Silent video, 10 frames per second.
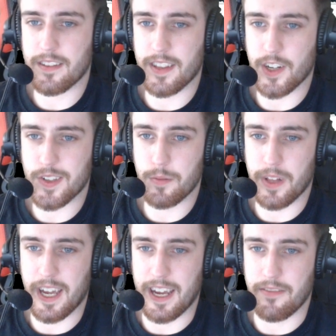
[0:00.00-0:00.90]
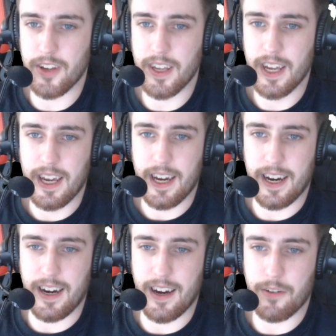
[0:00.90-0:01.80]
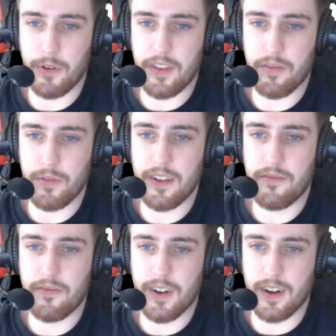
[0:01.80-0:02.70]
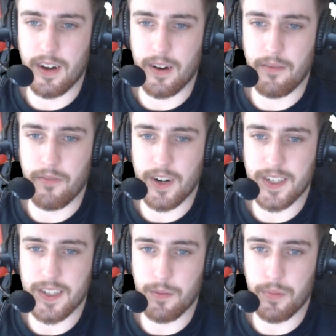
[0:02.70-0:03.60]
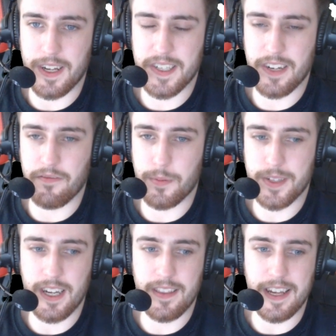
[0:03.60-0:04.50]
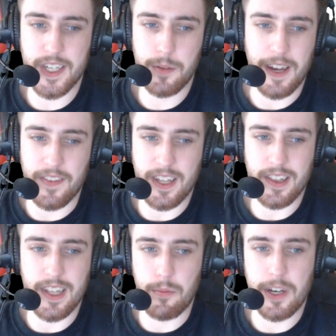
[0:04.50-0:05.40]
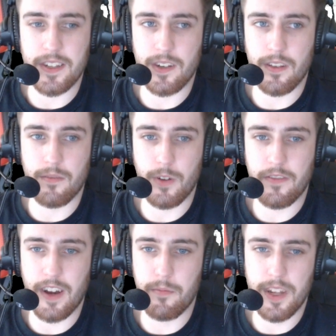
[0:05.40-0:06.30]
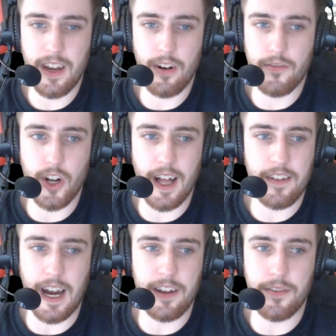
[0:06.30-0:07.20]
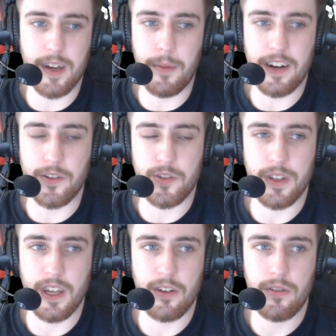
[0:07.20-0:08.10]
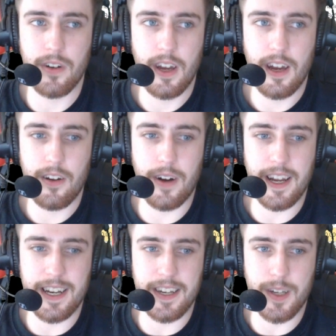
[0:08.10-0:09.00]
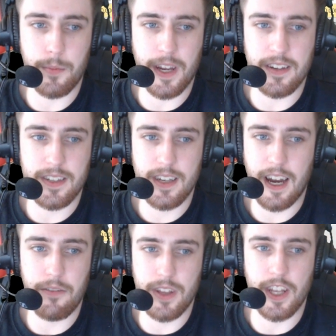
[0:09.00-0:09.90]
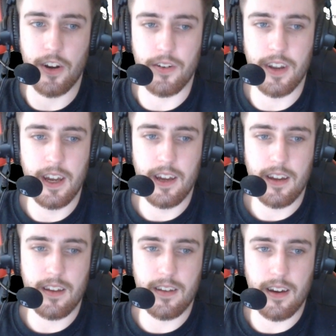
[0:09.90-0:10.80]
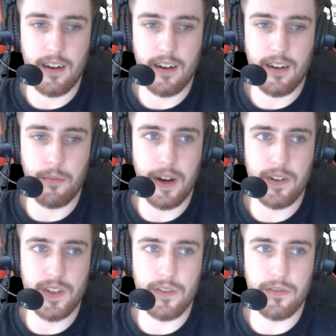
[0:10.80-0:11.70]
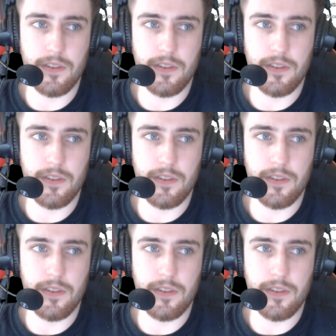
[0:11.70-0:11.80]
they also play Envy. And week 3 versus Complexity and Flipside, that's going to be, I think, a little bit easier than week 5. But yeah, overall, I don't think it matters really who iignite is up against. I really don't, compared to